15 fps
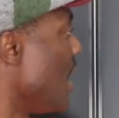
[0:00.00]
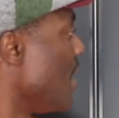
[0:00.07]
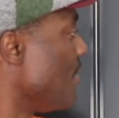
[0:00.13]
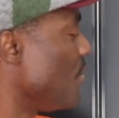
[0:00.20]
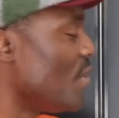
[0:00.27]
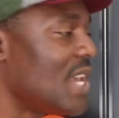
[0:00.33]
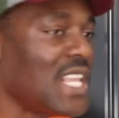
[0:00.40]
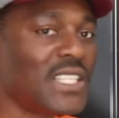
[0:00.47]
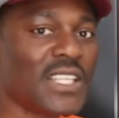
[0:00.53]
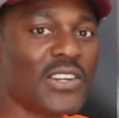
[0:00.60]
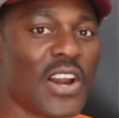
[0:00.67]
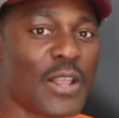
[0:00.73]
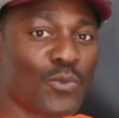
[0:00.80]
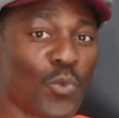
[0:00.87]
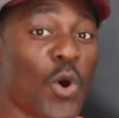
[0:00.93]
If you
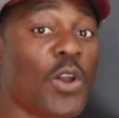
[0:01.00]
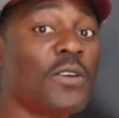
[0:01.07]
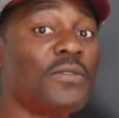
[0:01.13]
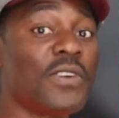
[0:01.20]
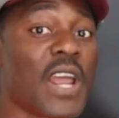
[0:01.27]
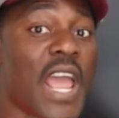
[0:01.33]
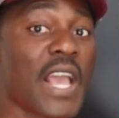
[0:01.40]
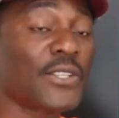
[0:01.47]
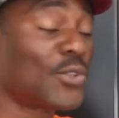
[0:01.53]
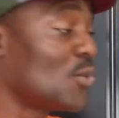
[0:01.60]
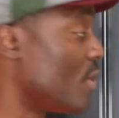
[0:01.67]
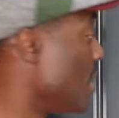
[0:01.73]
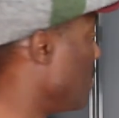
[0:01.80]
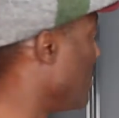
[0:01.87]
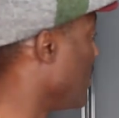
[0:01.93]
integrate 1 over x
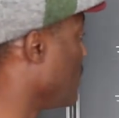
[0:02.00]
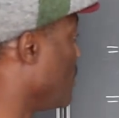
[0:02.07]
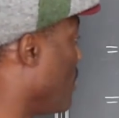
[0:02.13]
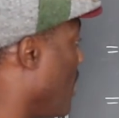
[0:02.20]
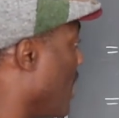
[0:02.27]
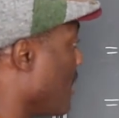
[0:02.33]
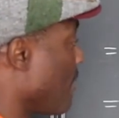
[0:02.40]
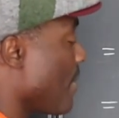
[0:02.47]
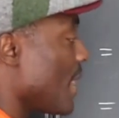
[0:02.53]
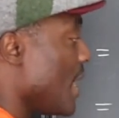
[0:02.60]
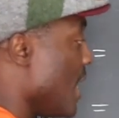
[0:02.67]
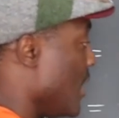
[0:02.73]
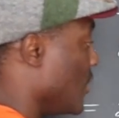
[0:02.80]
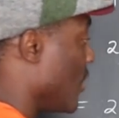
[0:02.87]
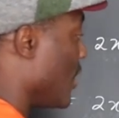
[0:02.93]
squared plus 1,
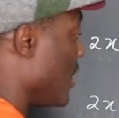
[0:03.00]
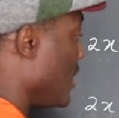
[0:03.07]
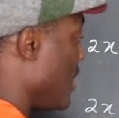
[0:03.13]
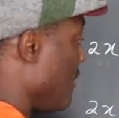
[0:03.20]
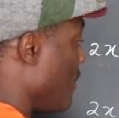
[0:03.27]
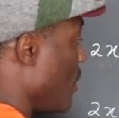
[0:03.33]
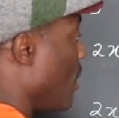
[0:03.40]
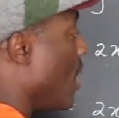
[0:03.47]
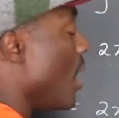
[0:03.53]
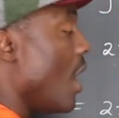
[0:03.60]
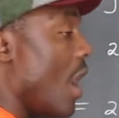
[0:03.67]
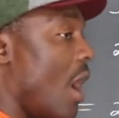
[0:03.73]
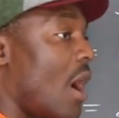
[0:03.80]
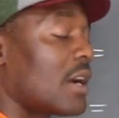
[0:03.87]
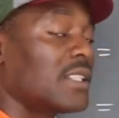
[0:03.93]
it's going to give you
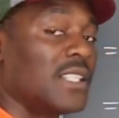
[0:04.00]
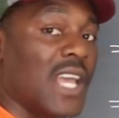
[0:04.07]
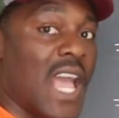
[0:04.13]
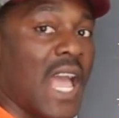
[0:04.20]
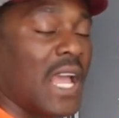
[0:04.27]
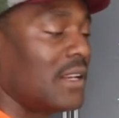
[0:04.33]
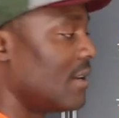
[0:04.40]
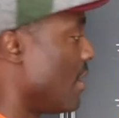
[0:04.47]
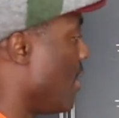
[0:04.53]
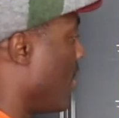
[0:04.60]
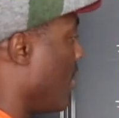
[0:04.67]
arctan